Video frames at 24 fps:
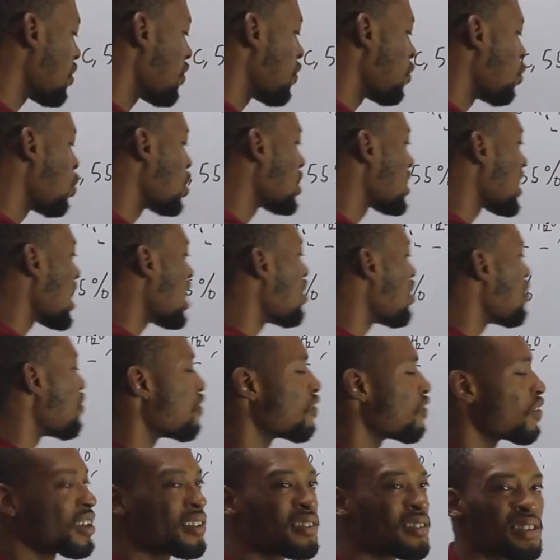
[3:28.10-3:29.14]
of water
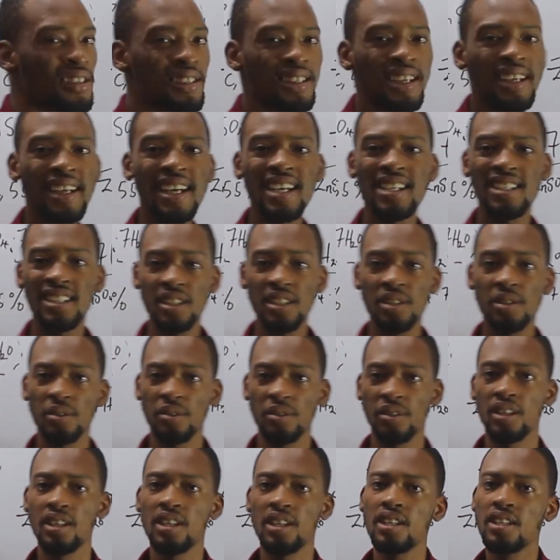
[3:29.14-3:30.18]
of
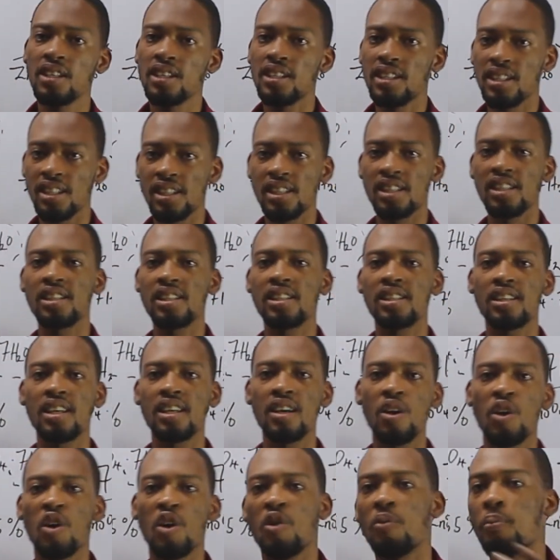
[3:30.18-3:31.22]
crystallization in this
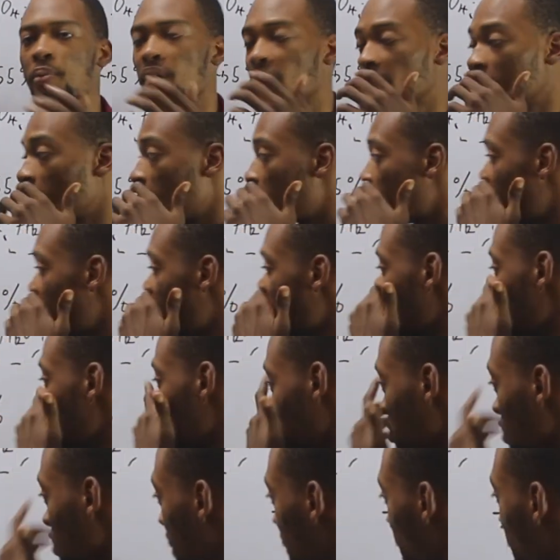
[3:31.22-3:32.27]
compound.
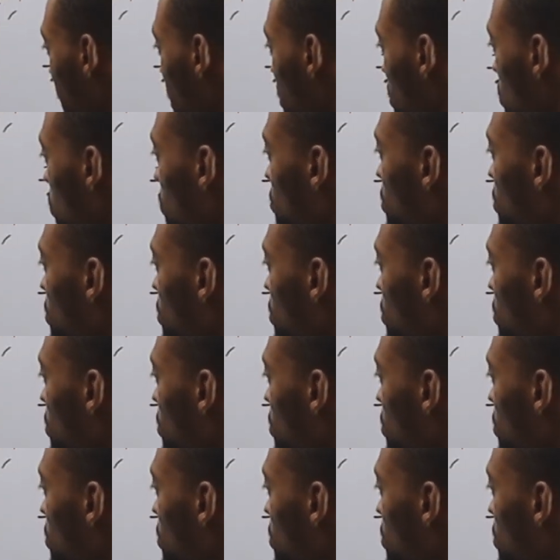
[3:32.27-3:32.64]
So, and that is